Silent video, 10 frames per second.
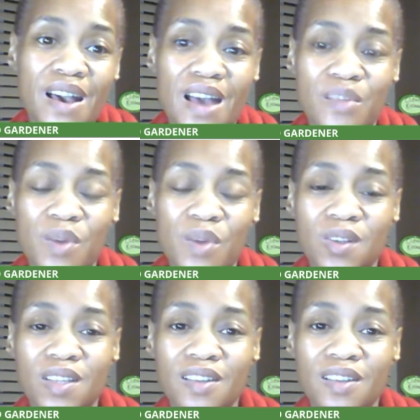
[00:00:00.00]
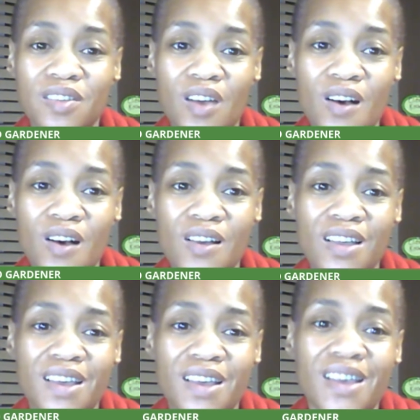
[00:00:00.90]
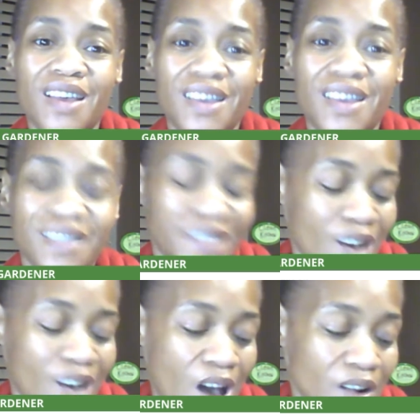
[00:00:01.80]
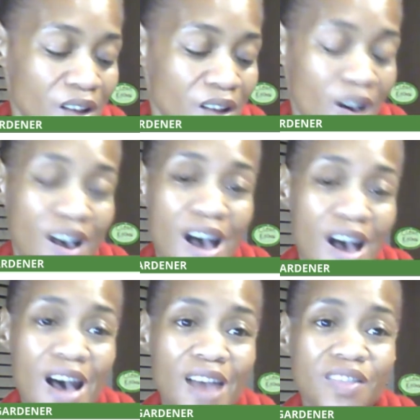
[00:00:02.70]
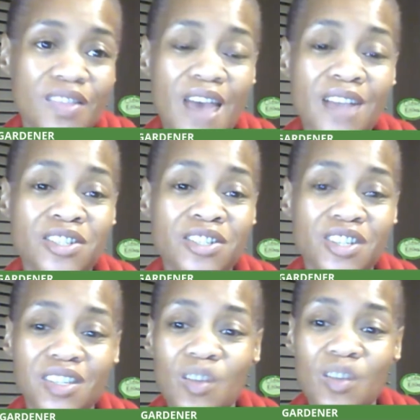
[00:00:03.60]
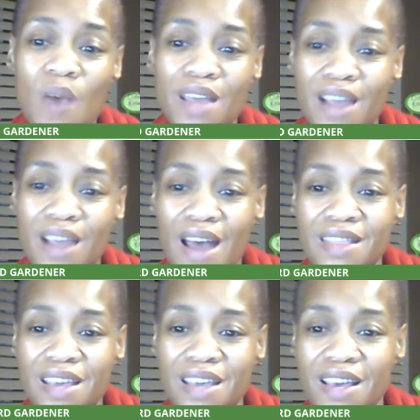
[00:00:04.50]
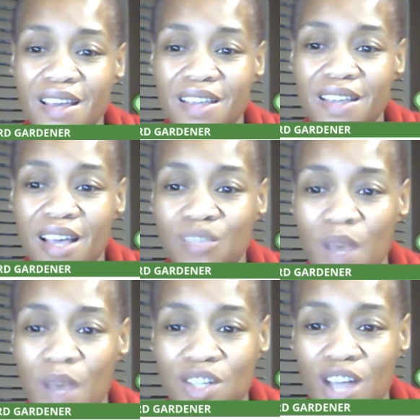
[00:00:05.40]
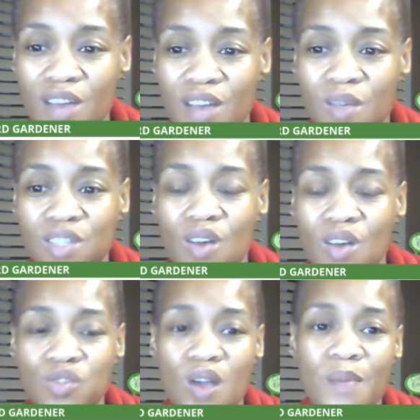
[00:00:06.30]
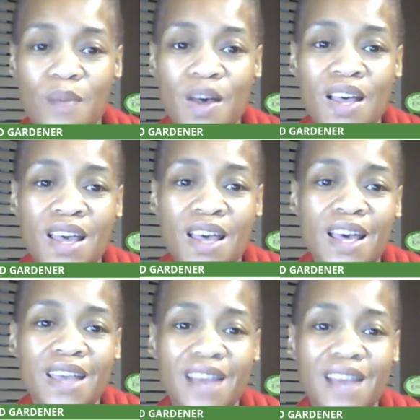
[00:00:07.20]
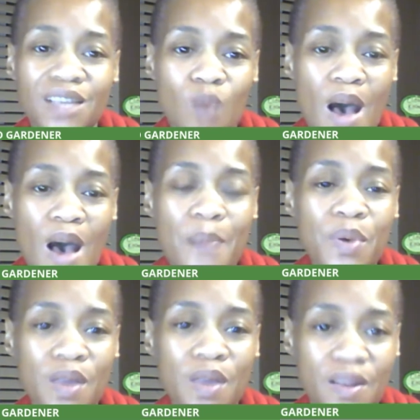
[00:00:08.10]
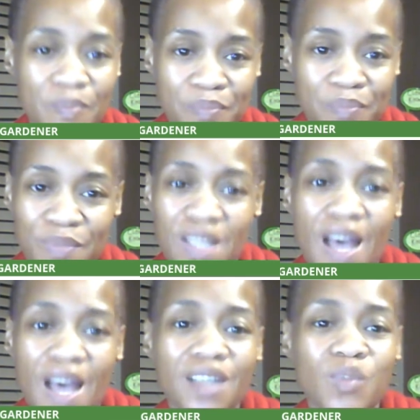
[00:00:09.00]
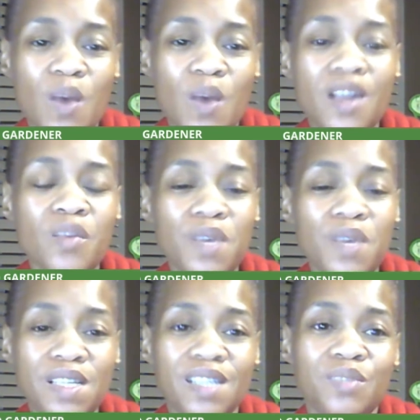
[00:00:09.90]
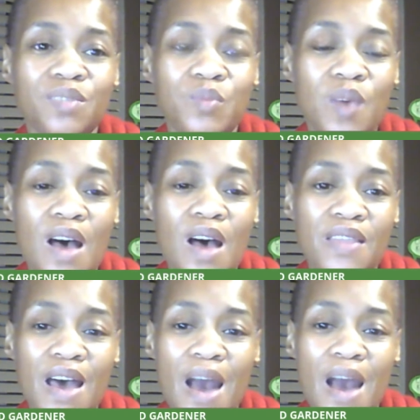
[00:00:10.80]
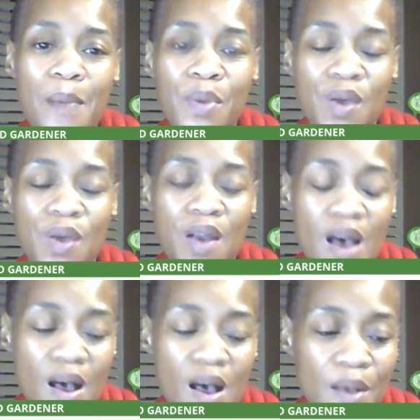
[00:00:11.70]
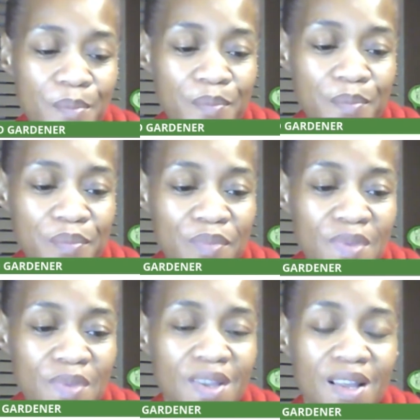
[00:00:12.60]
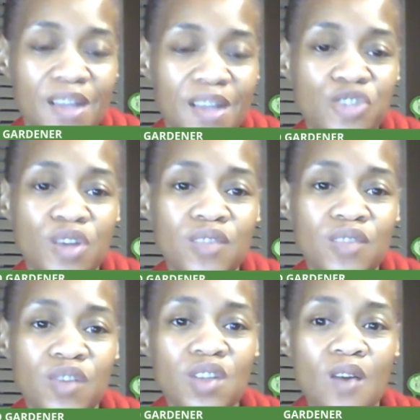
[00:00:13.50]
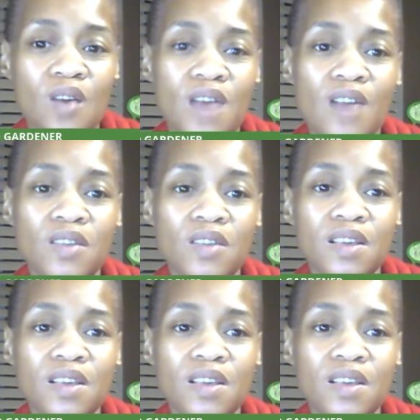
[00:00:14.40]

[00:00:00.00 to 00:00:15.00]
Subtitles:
of person. So I don't know. That's just the way that I think. Yes, my channel is no drama, and that's why I put. That is one of the reasons that I put a stress-free zone, not only